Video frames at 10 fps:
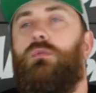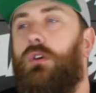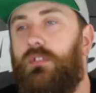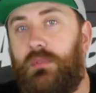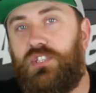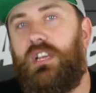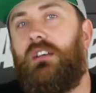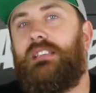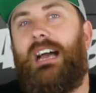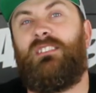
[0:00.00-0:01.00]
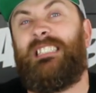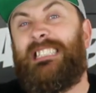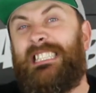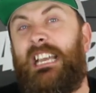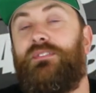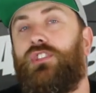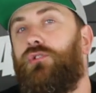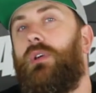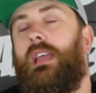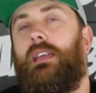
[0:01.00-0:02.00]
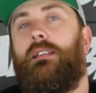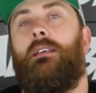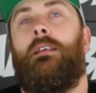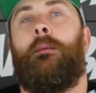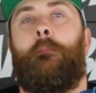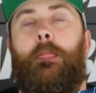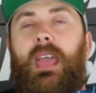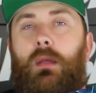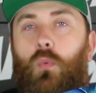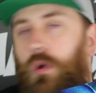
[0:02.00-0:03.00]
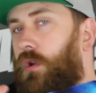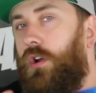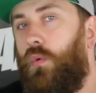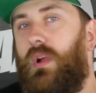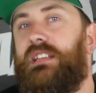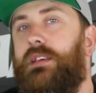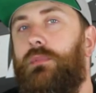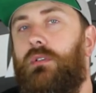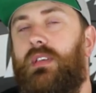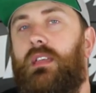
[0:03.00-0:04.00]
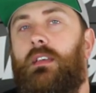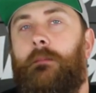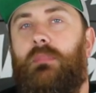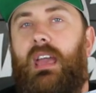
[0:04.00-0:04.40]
went over to Michelle's house in seventh grade and we are going to rent a movie,